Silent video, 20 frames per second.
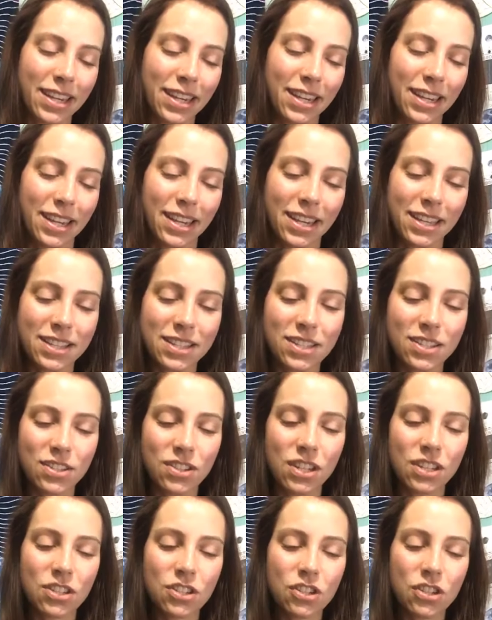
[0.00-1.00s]

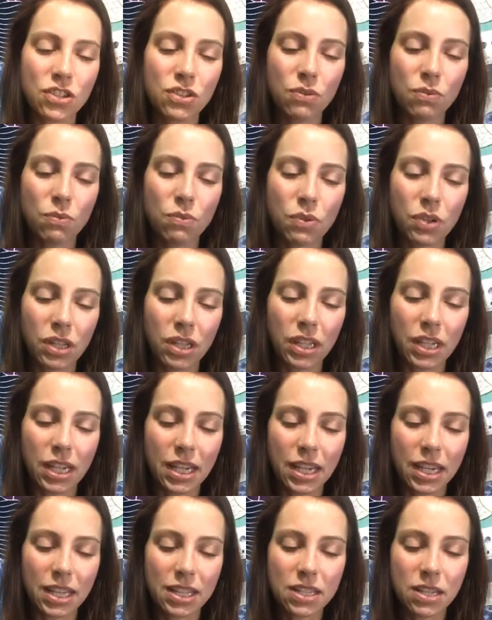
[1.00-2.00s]
it's just
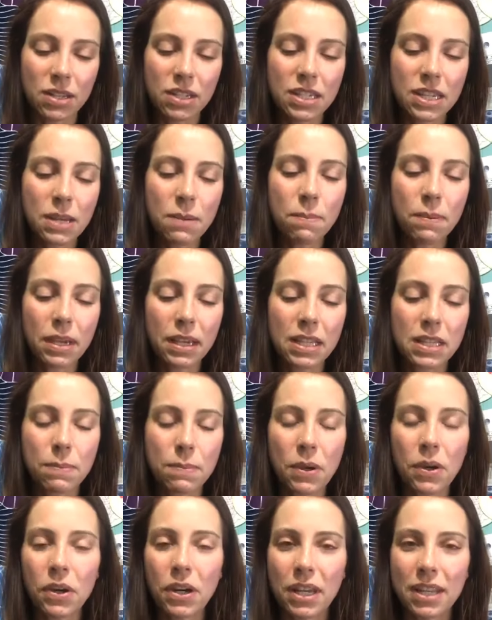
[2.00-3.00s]
it's a deep
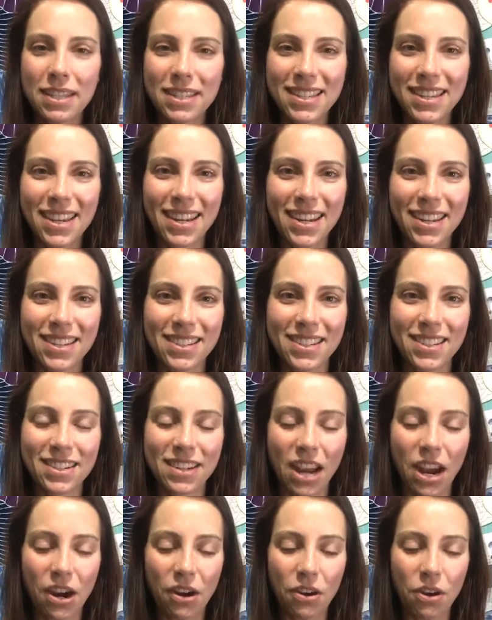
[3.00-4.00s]
experience to get into
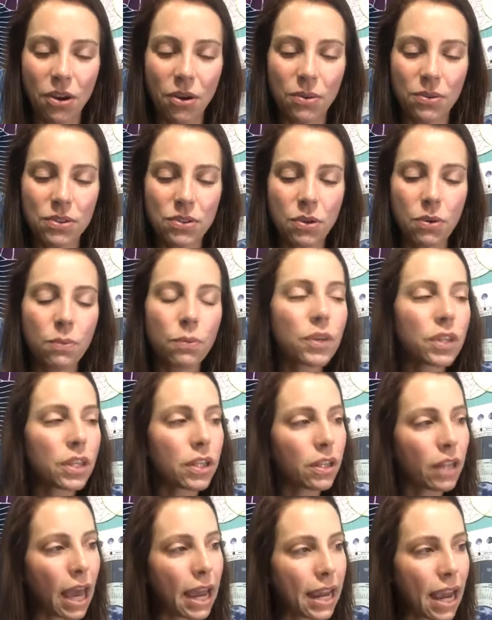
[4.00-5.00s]
tarot. So with a
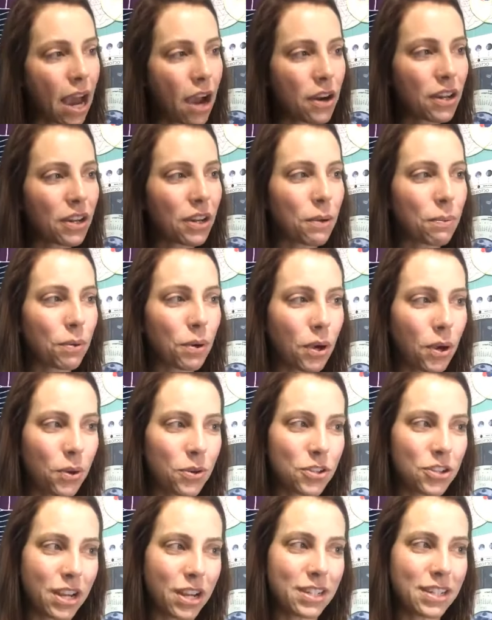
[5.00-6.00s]
lighthearted
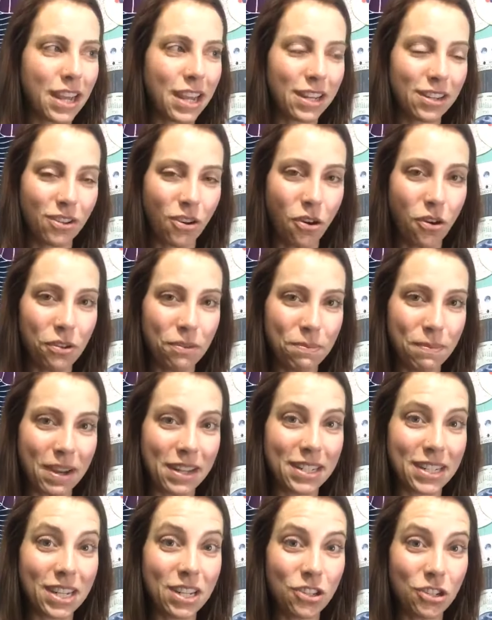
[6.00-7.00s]
approach I take to all of my
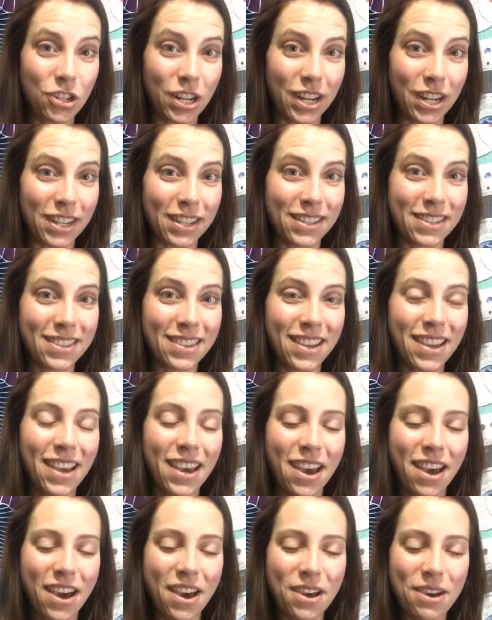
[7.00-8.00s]
teachings,
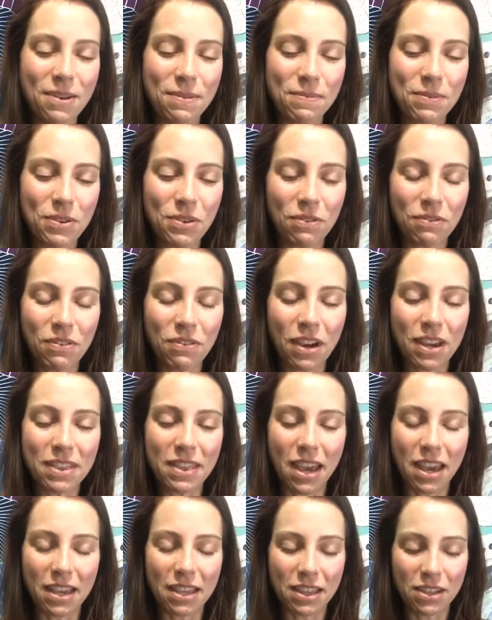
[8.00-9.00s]
you can find
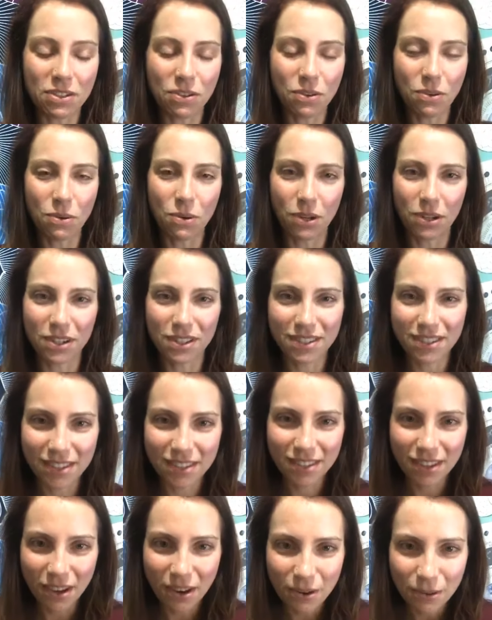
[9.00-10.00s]
that in this course.
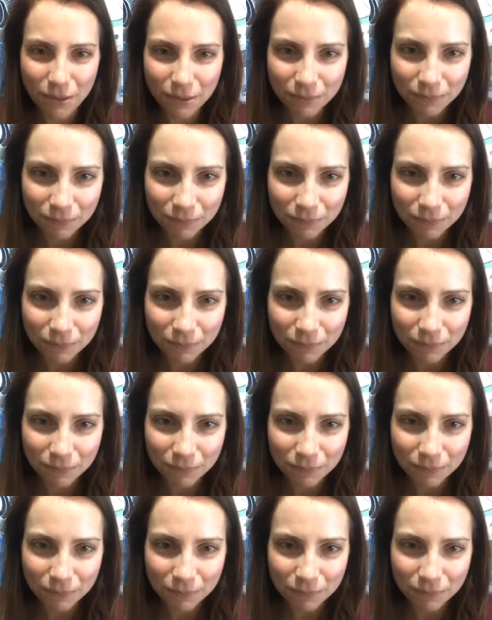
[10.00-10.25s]
So,